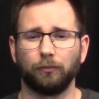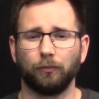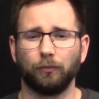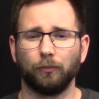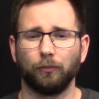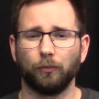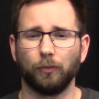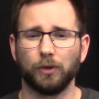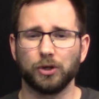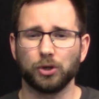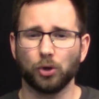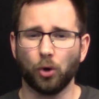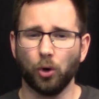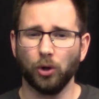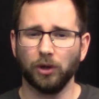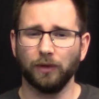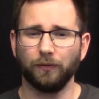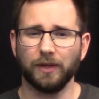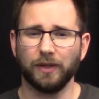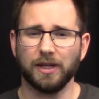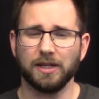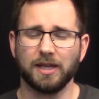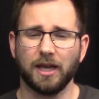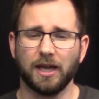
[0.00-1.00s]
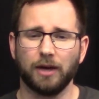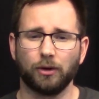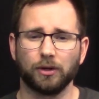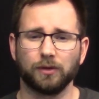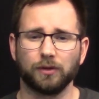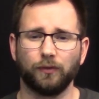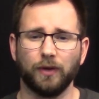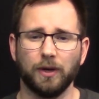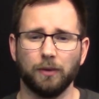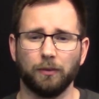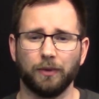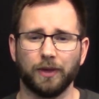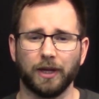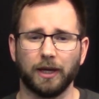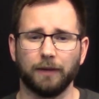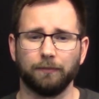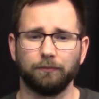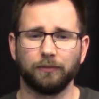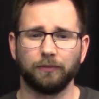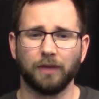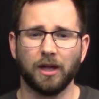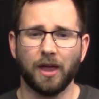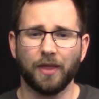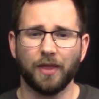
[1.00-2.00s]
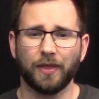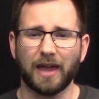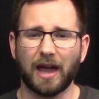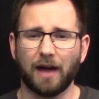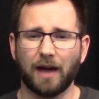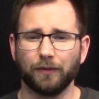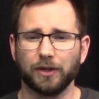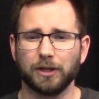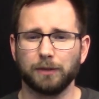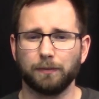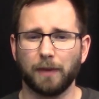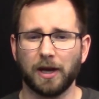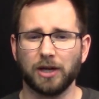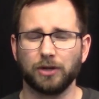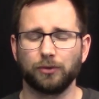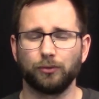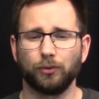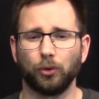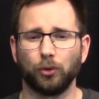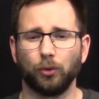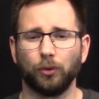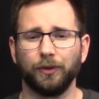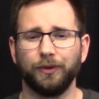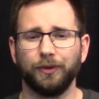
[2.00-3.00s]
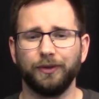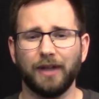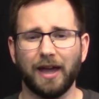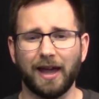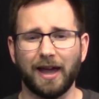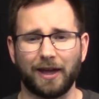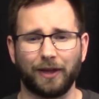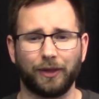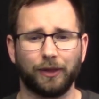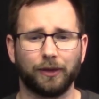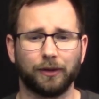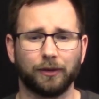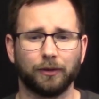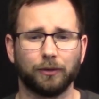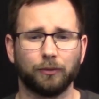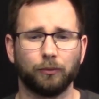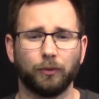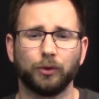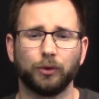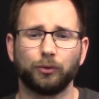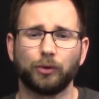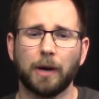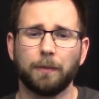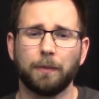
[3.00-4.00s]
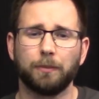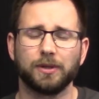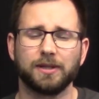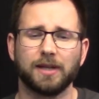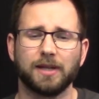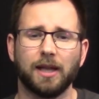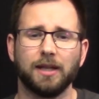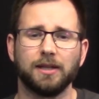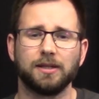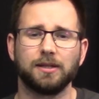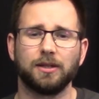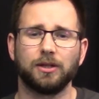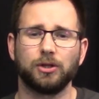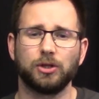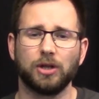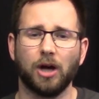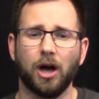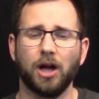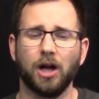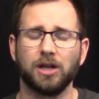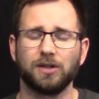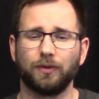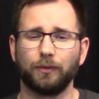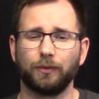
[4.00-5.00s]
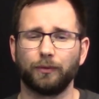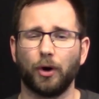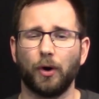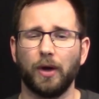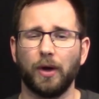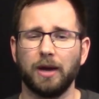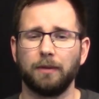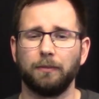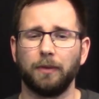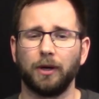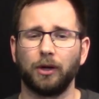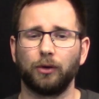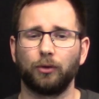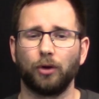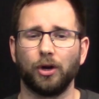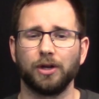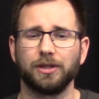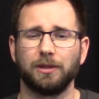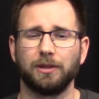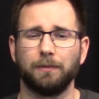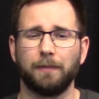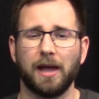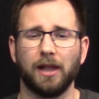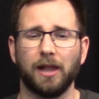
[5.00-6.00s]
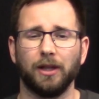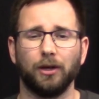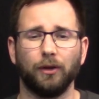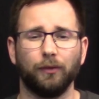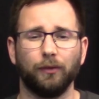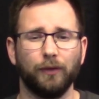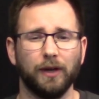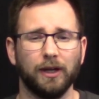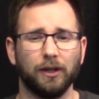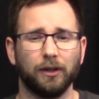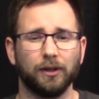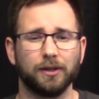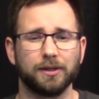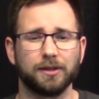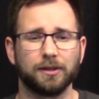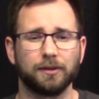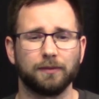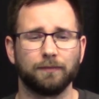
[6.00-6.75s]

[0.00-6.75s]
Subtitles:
which all of these heroes fit within, they have the special rule Death, which represents the charge of the Rohirrim across the Pelennor fields.